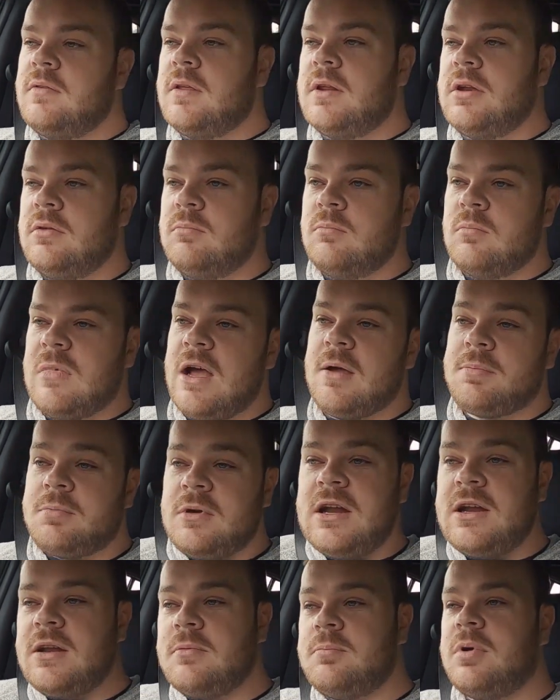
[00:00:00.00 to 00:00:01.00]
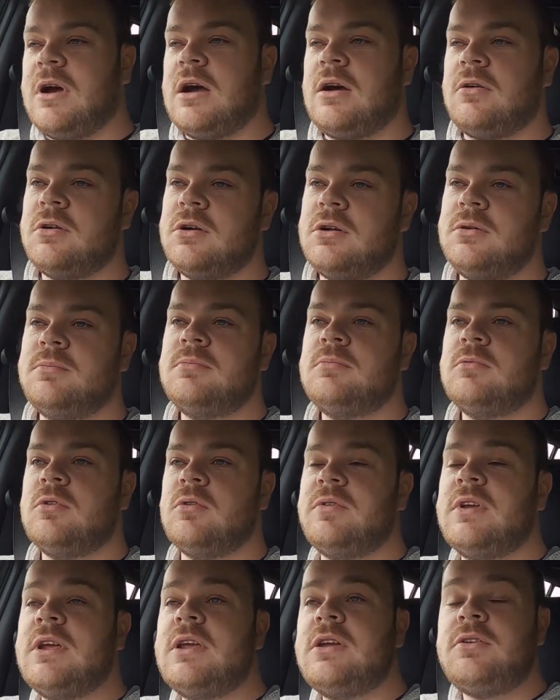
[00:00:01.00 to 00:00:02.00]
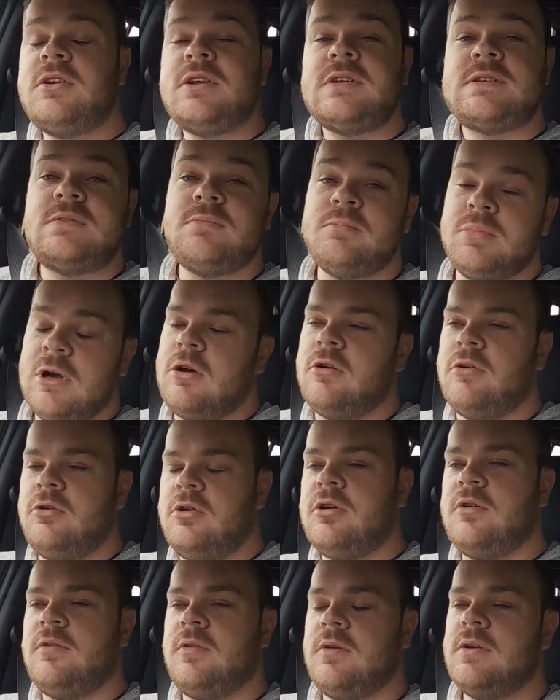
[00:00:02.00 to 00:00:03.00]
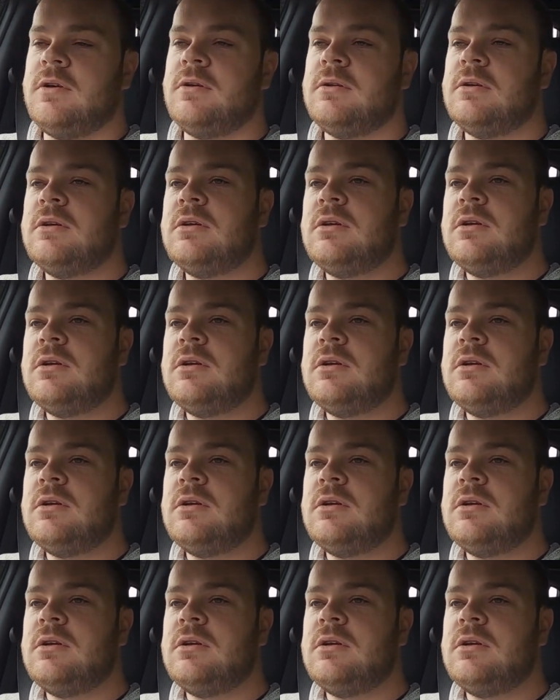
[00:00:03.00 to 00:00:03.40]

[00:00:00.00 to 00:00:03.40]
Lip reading: the upgraded power, or the increase in power rather,